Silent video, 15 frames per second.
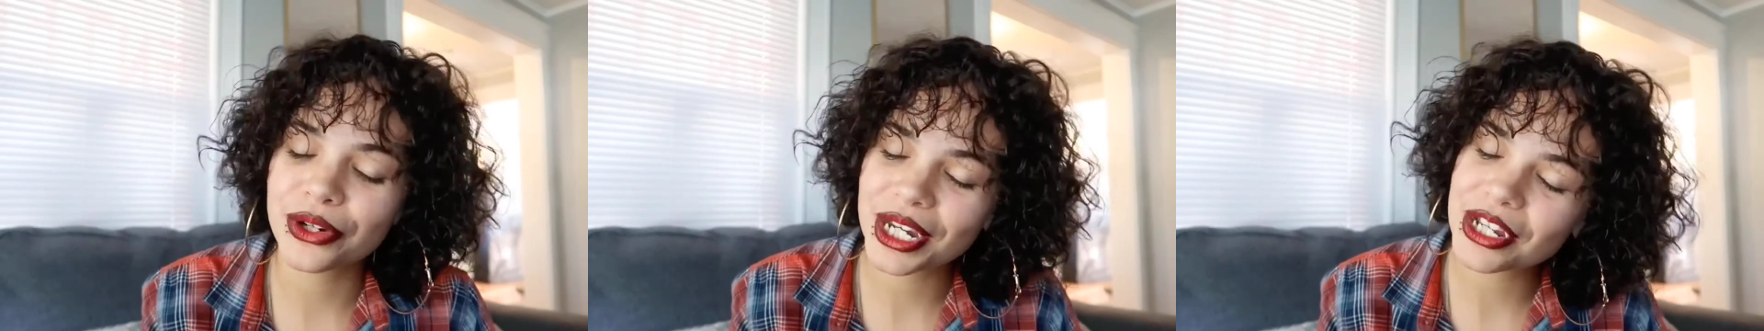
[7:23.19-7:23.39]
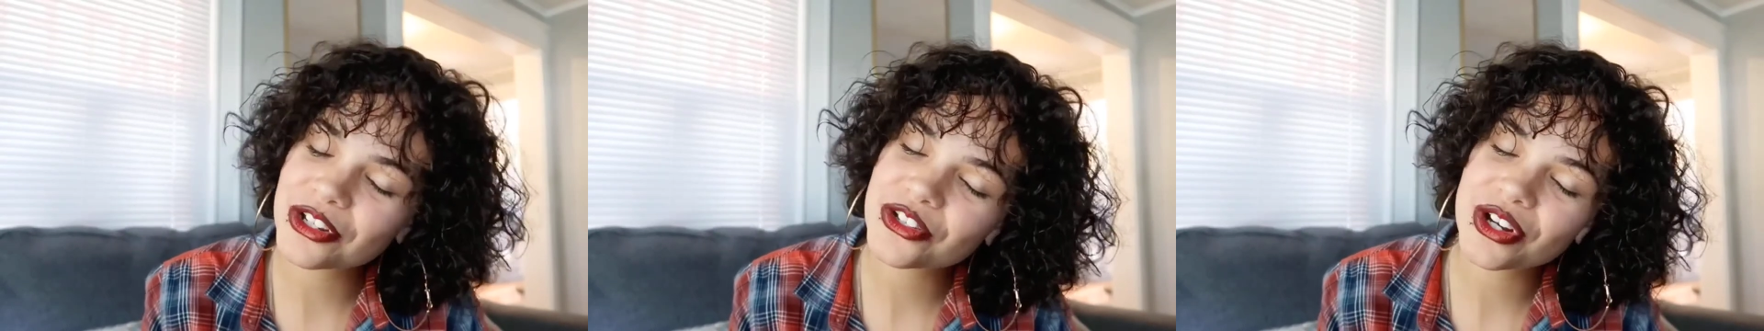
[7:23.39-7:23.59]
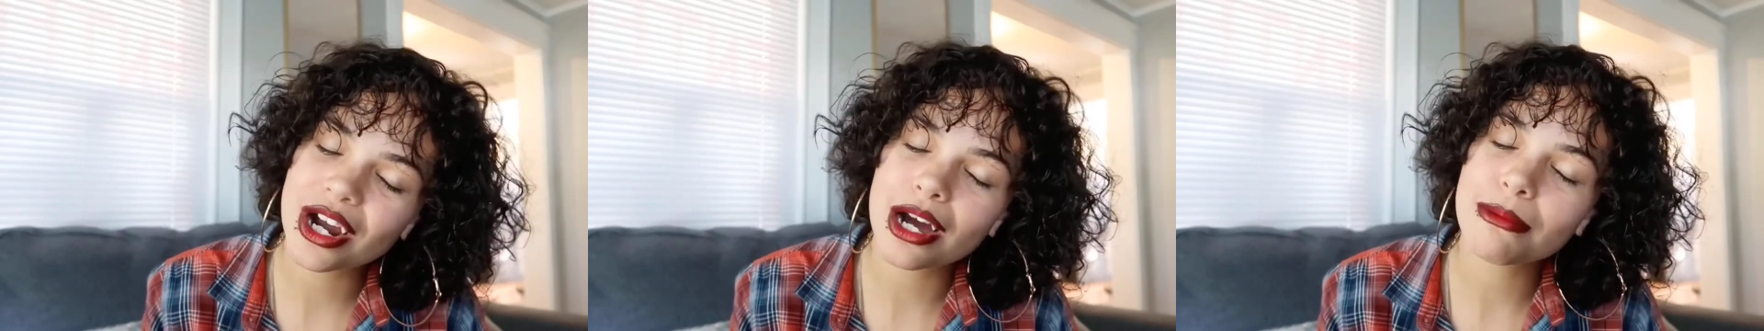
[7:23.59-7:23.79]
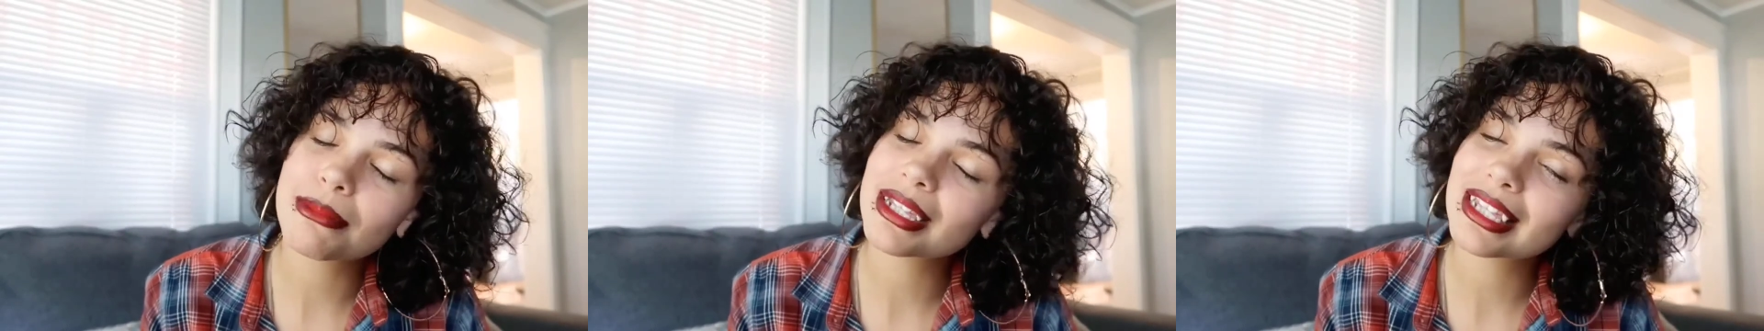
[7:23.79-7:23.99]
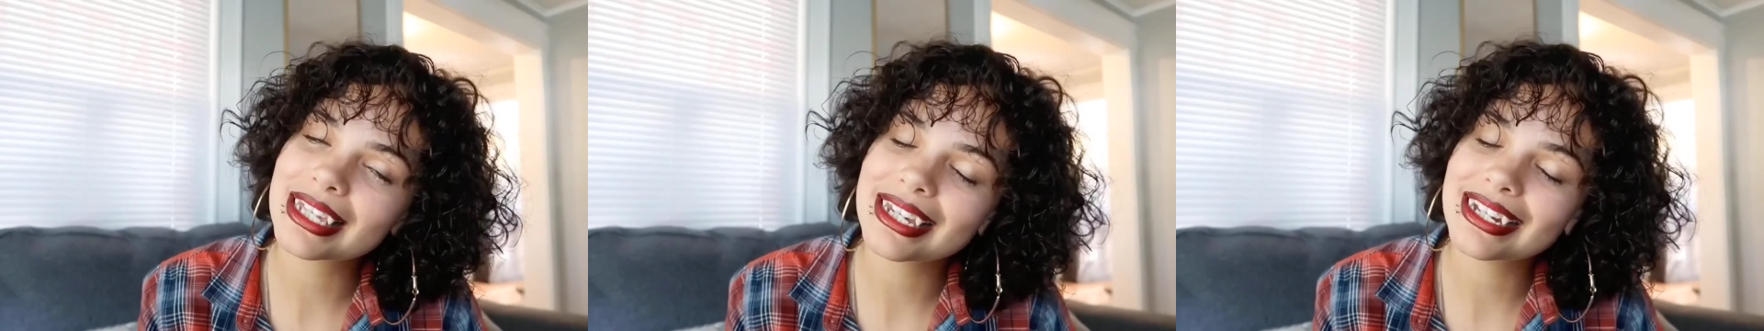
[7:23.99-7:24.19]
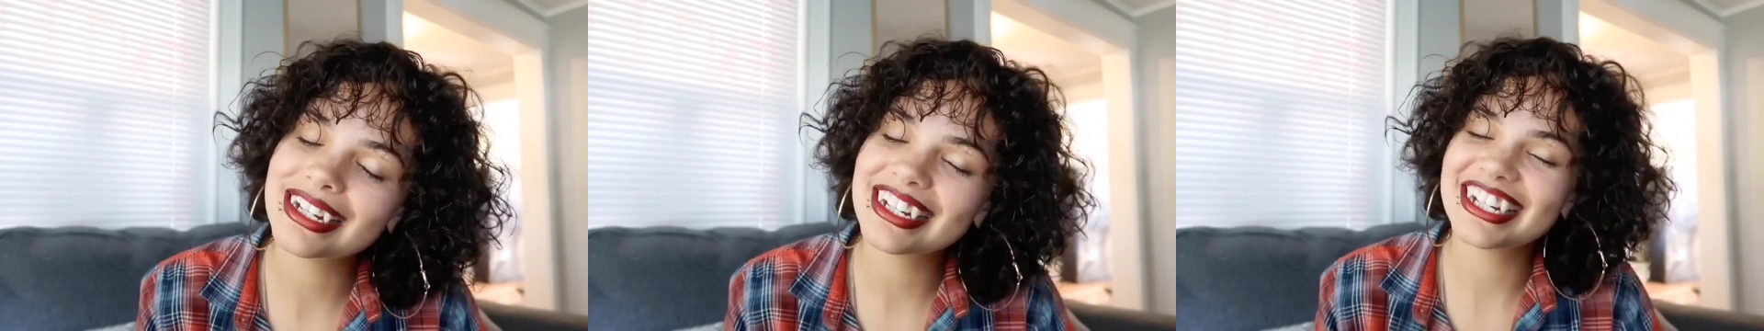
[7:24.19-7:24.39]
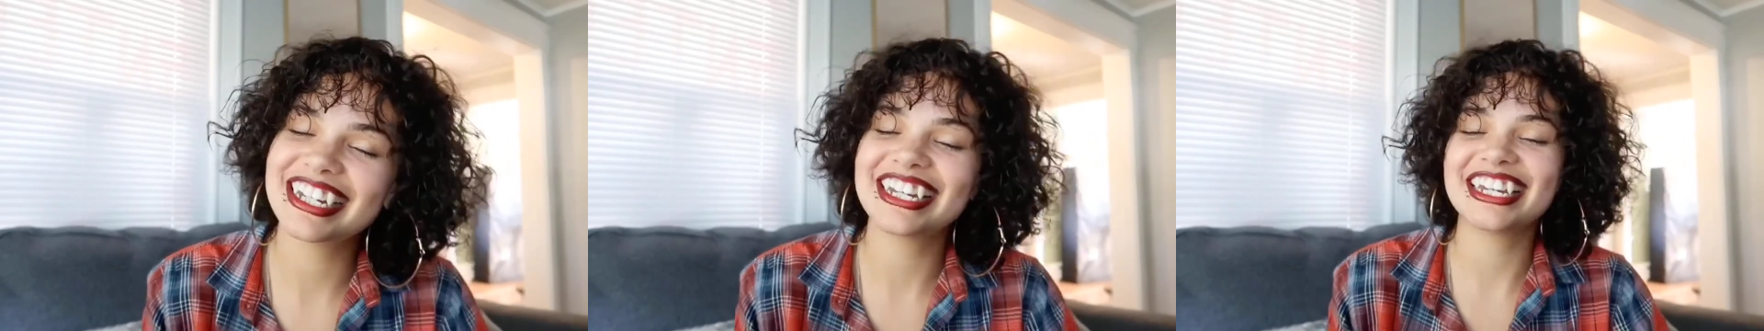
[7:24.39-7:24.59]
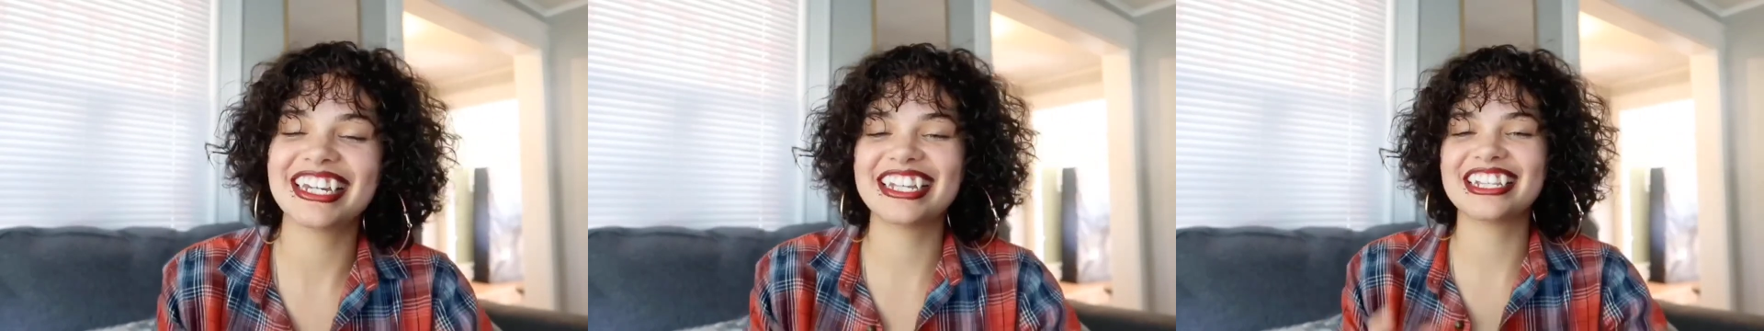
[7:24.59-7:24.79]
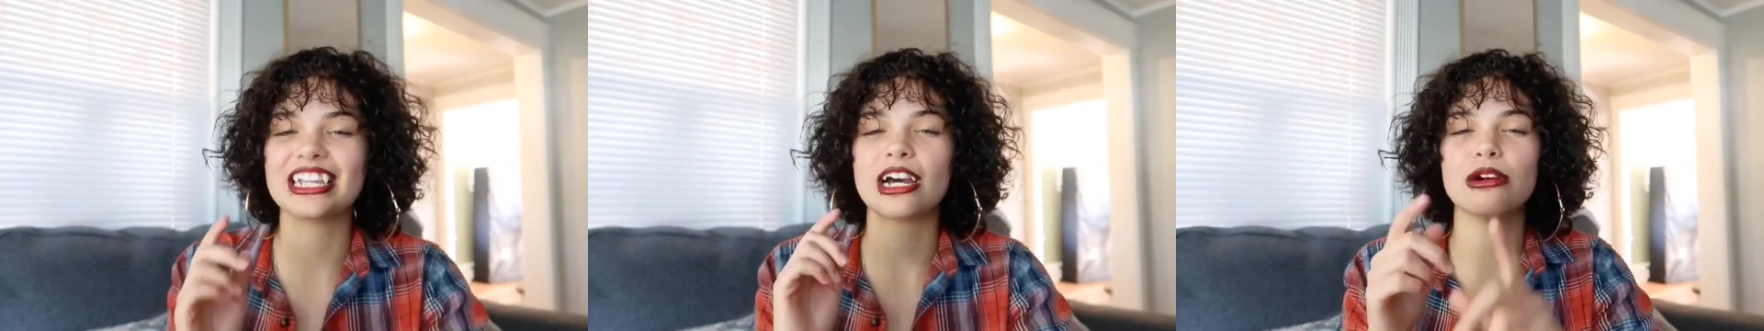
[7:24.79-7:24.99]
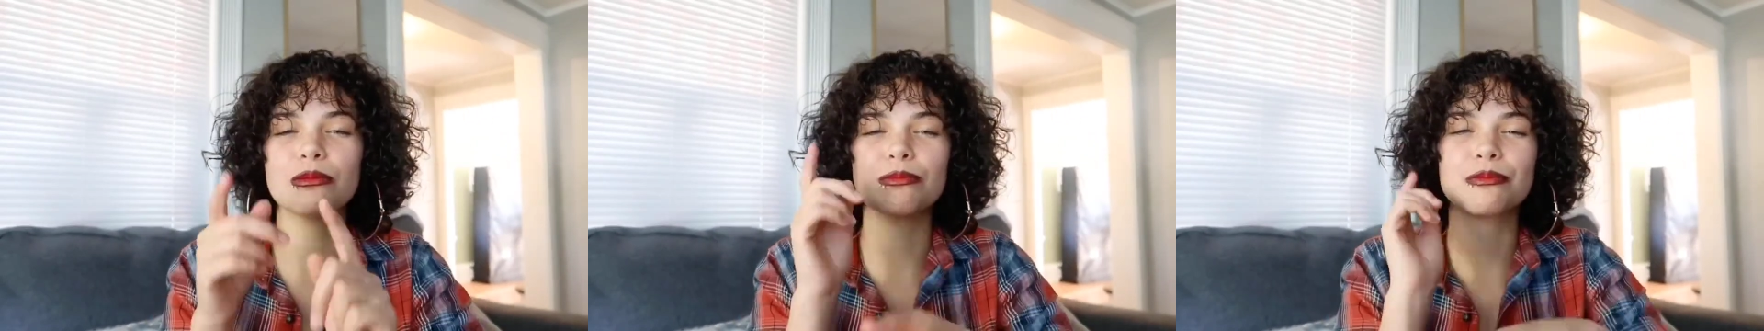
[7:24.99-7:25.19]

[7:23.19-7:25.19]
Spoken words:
Kendra Amalia is out.